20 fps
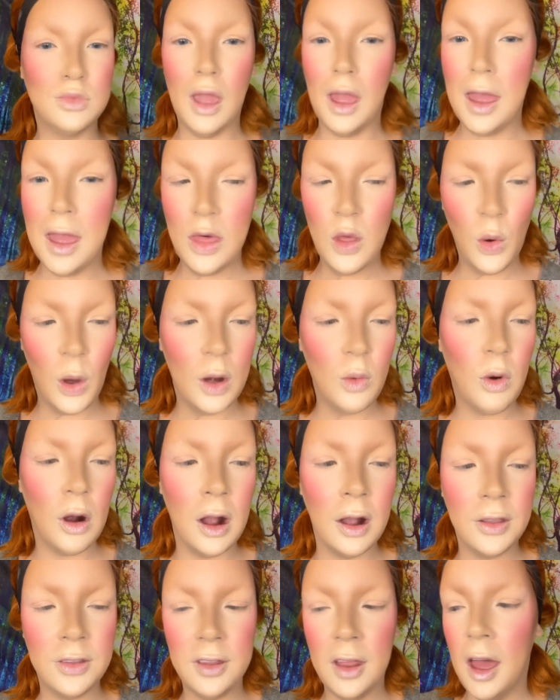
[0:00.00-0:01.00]
either one
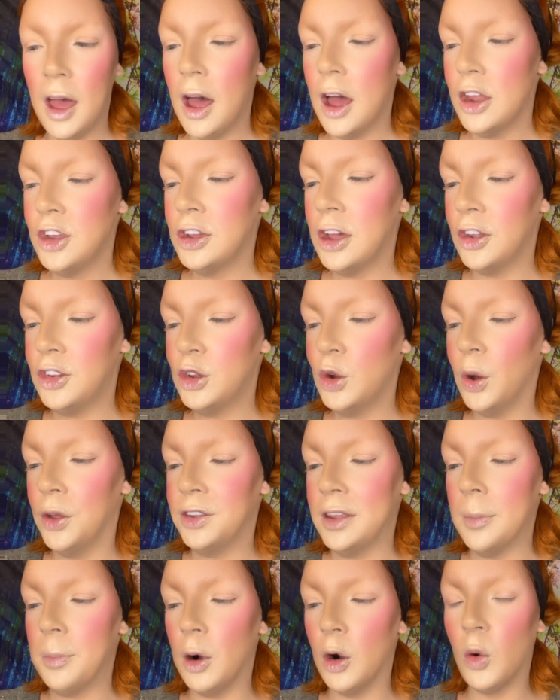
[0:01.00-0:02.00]
works. Just do a
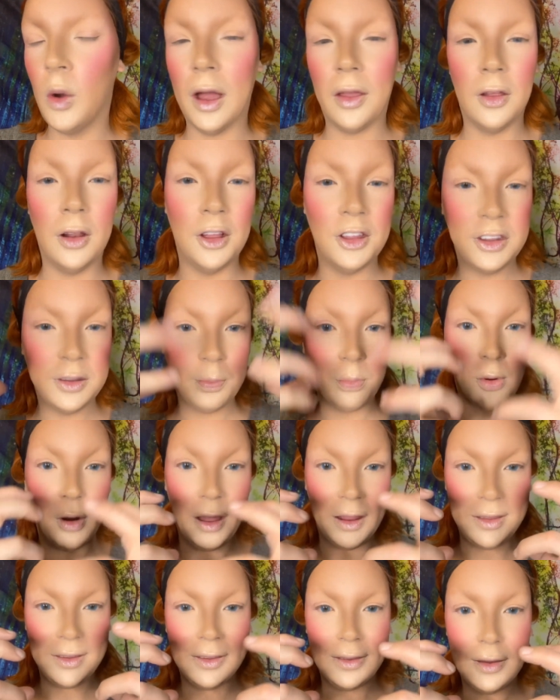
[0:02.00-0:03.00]
simple quick little
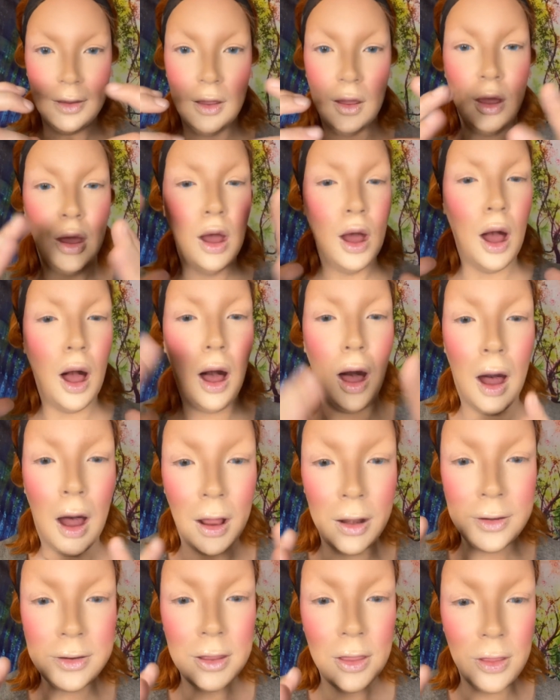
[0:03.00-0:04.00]
spritz
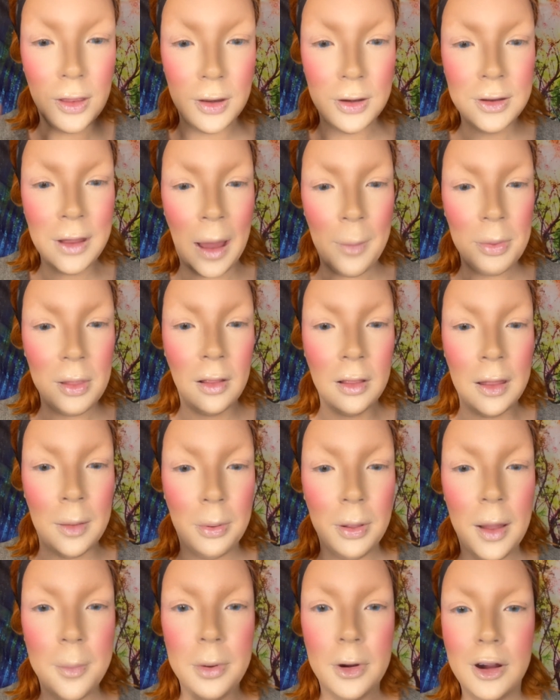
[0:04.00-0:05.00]
onto the top of the lip
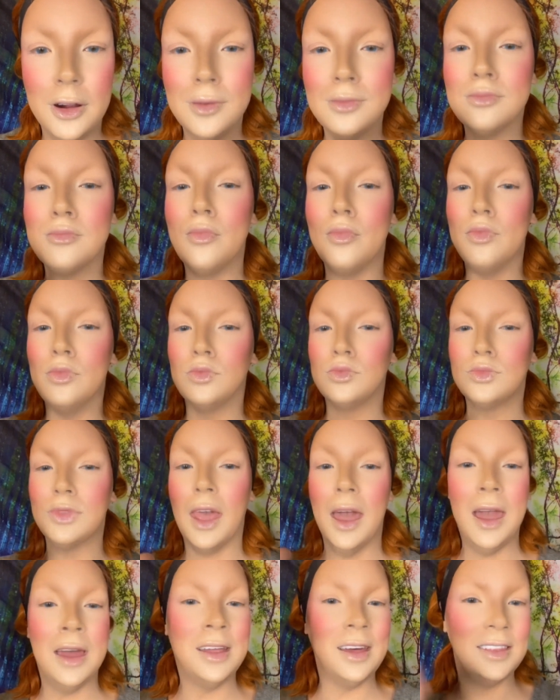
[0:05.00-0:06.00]
plumper.
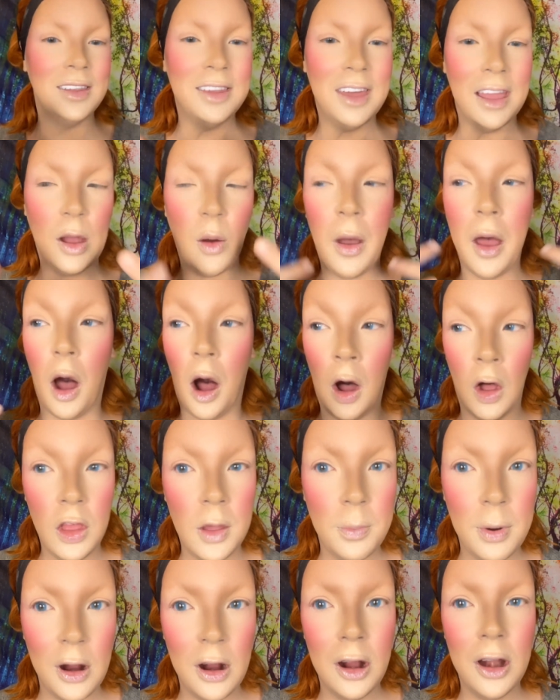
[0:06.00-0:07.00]
It doesn't take away all the
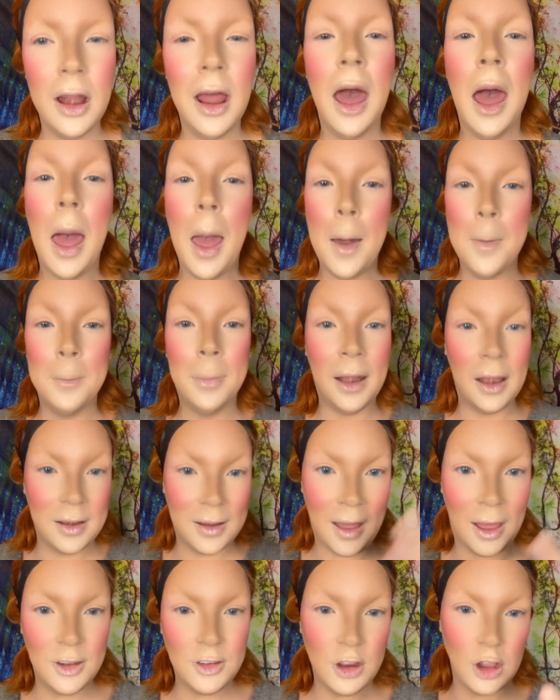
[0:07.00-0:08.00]
burn, but it
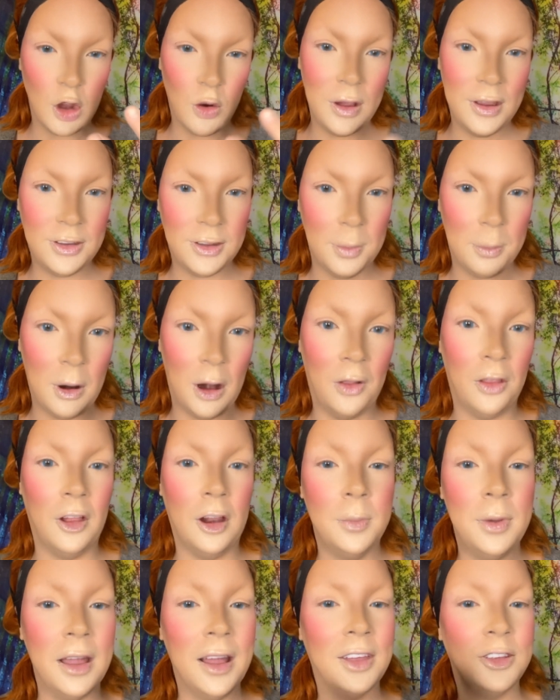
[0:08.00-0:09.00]
does decrease the burn a little
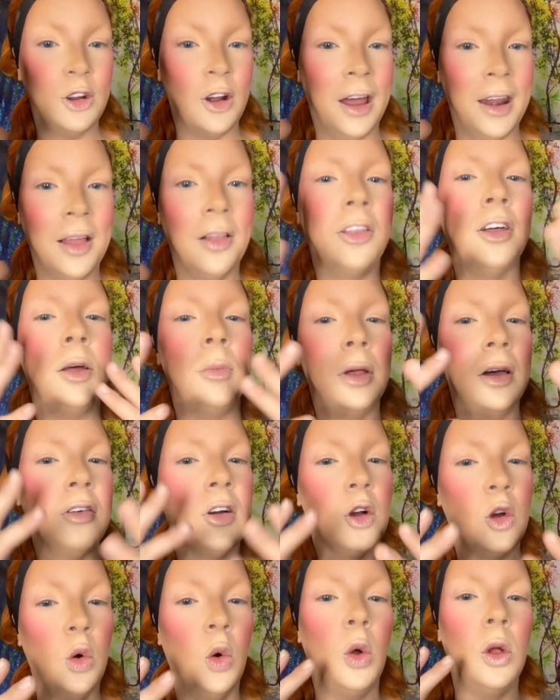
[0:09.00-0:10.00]
bit because you're adding a little bit of
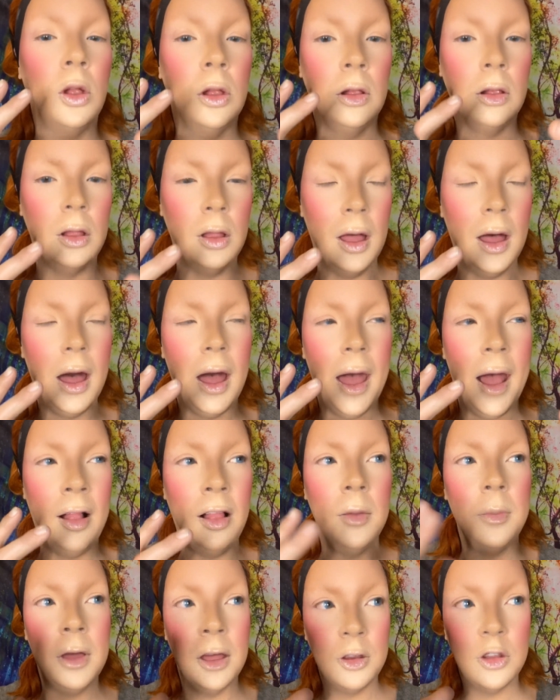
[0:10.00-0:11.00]
a cool
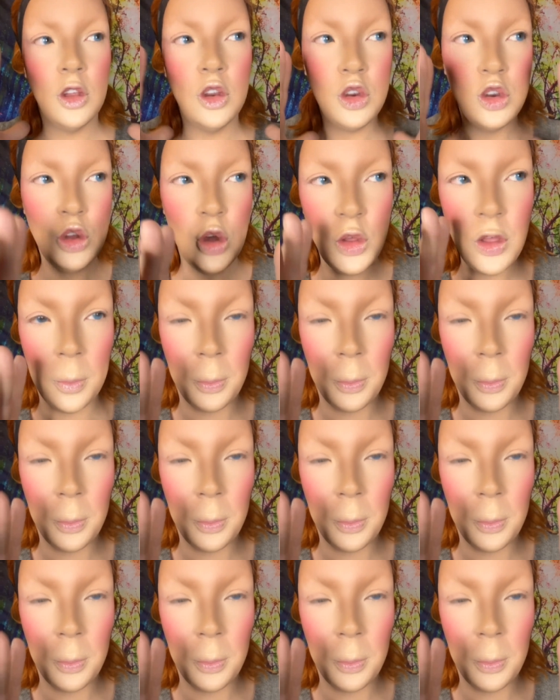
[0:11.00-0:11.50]
element to the